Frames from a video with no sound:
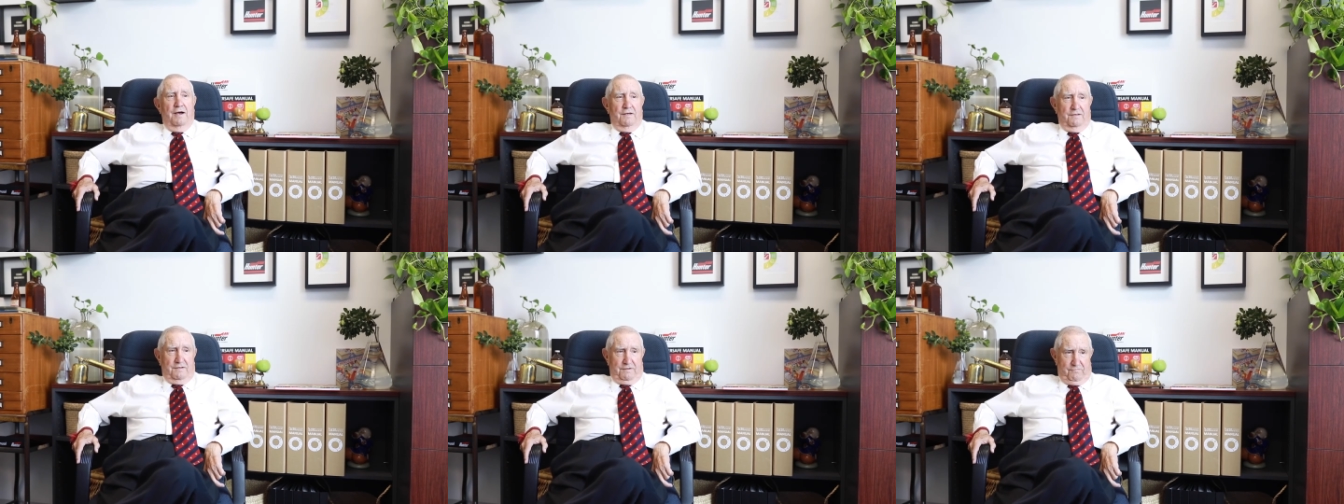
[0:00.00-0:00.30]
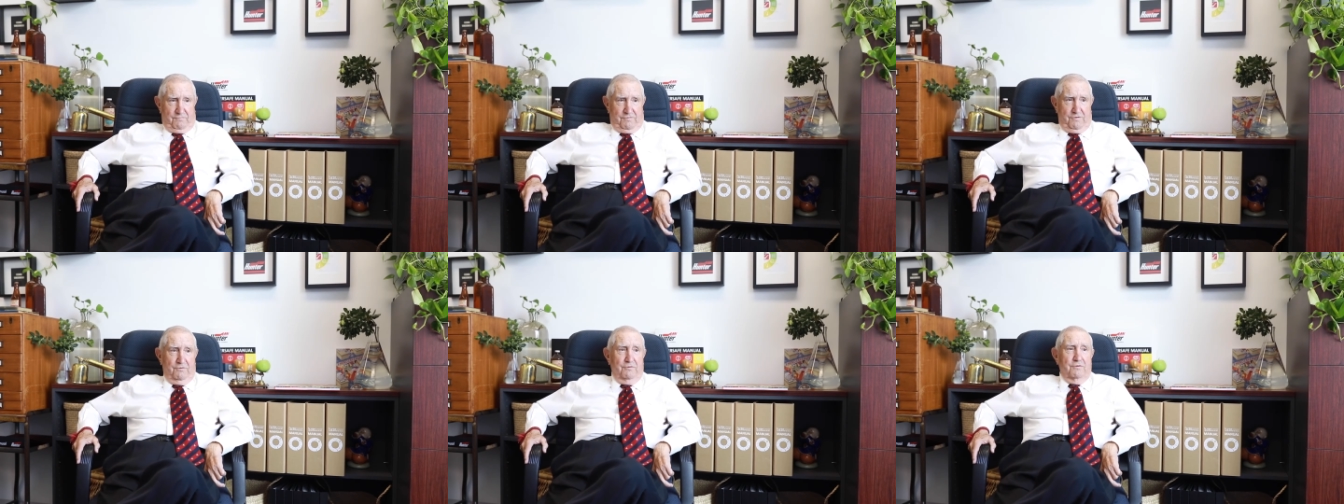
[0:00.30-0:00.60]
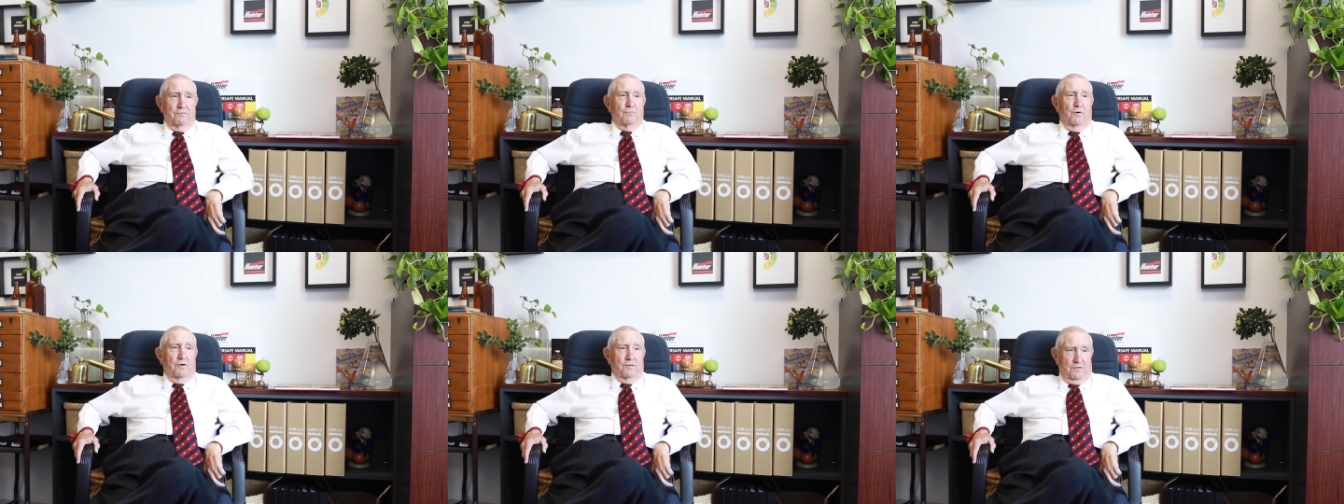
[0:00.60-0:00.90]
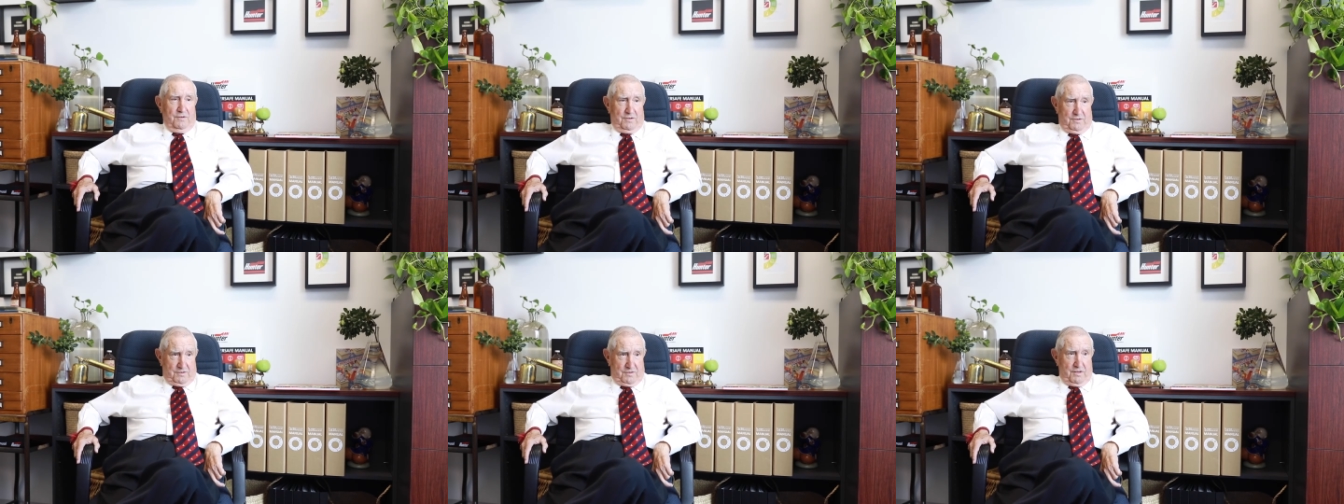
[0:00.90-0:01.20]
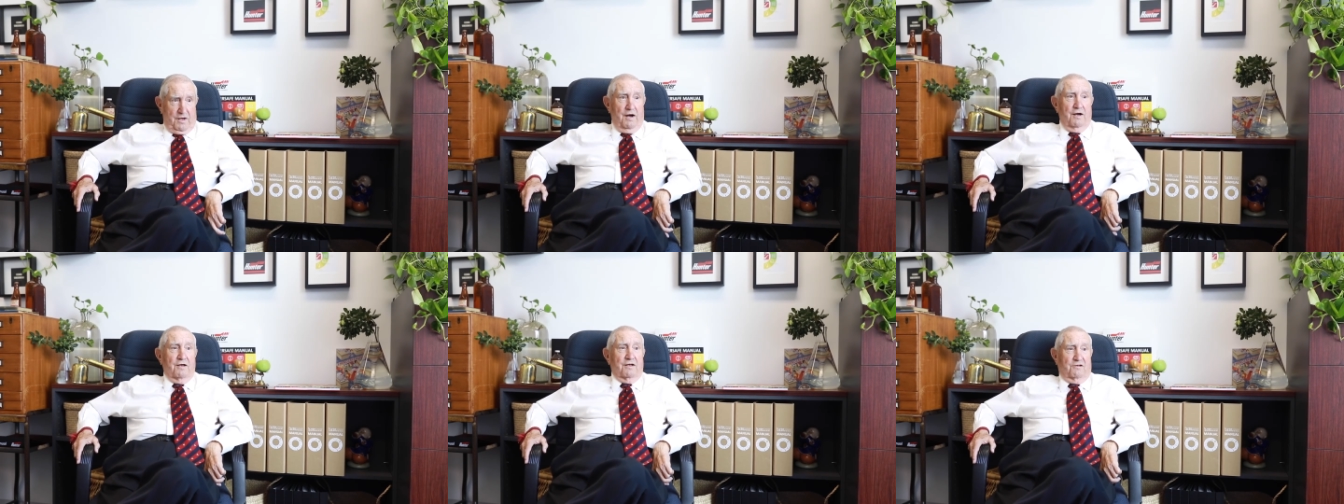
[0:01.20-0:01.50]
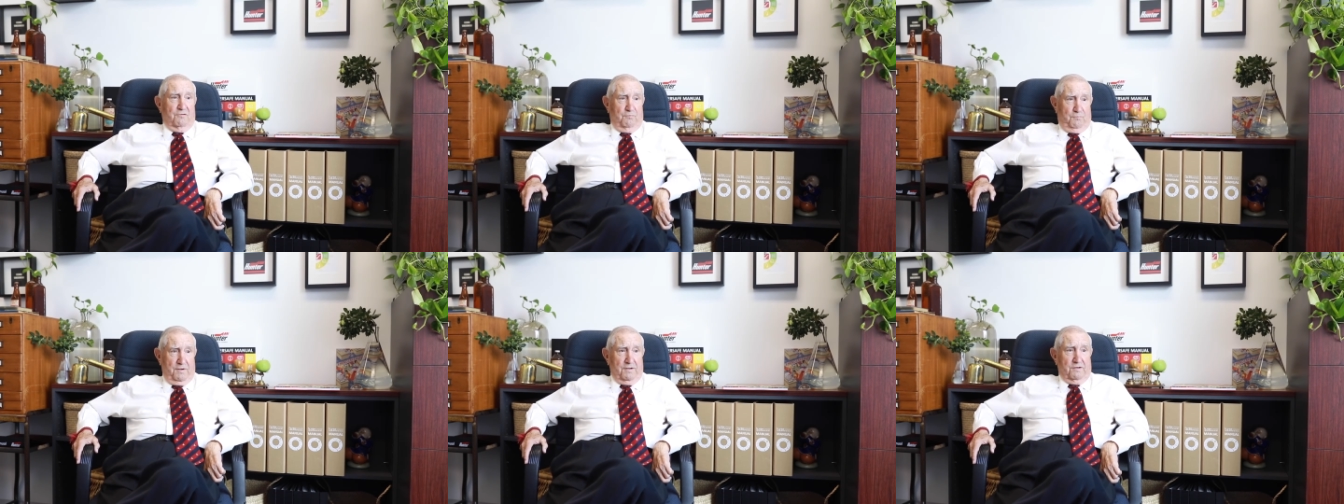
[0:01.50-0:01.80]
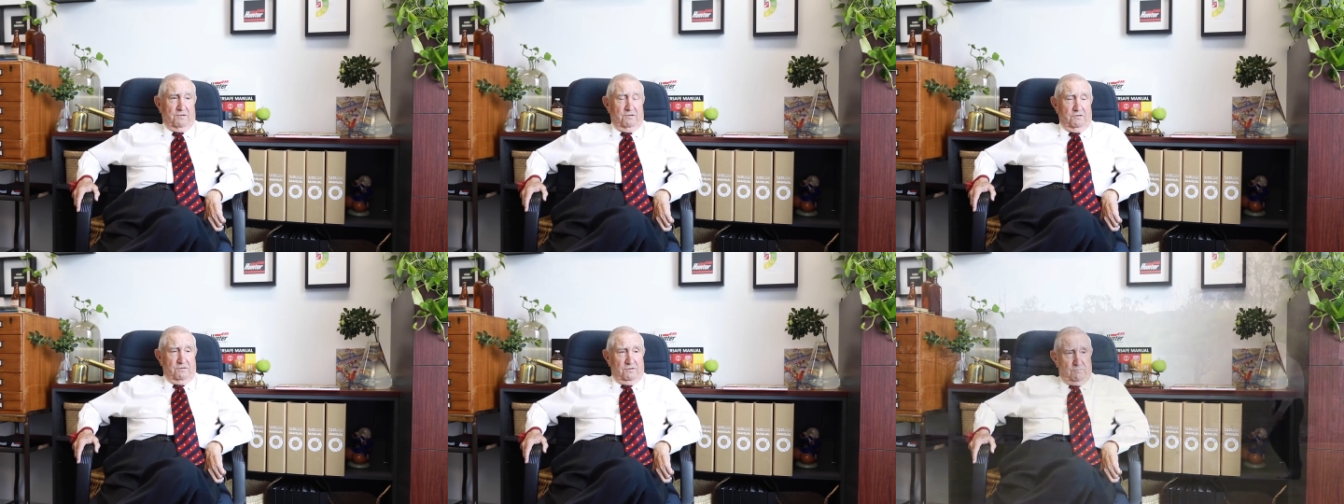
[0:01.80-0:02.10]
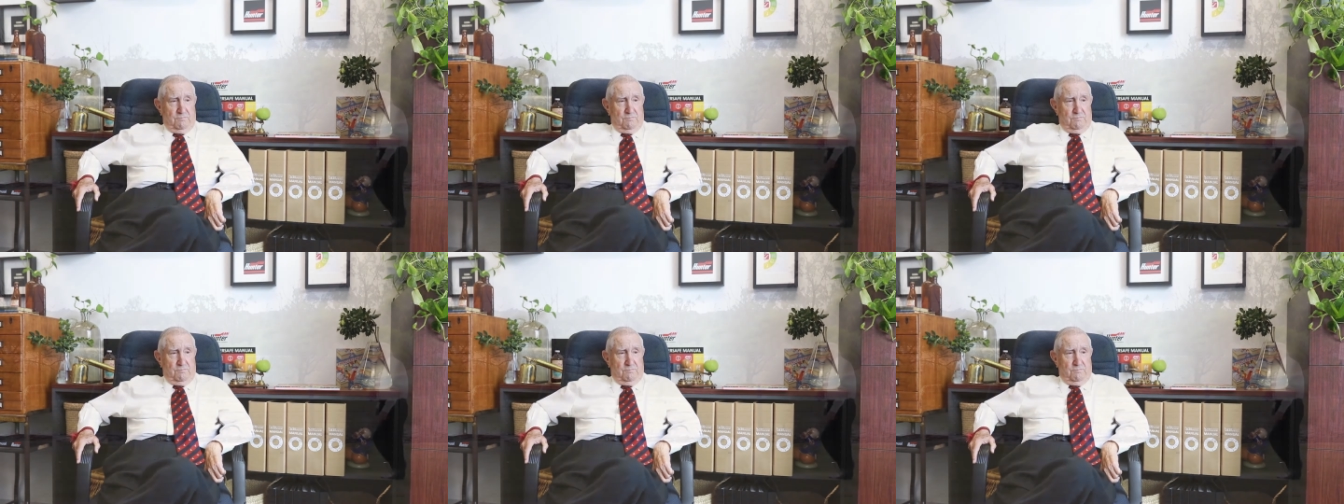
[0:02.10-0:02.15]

they're doing what I expected